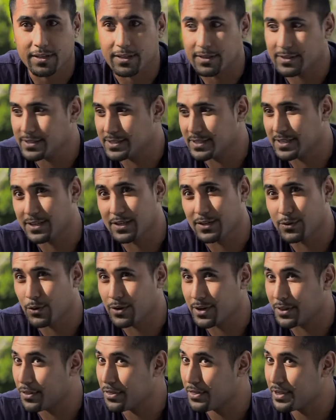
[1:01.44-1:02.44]
then seeing it
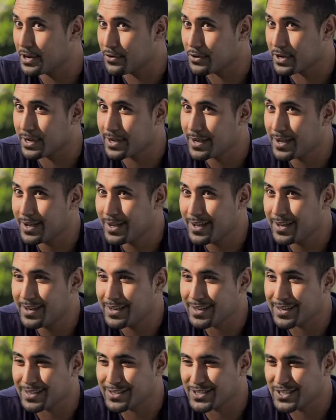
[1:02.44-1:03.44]
all in theory.
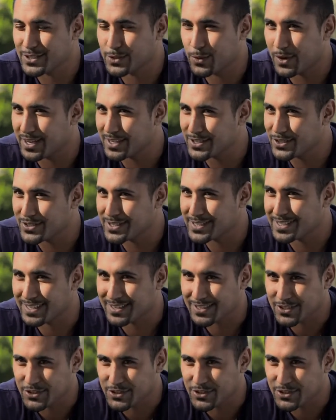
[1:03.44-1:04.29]
It's just quite interesting, the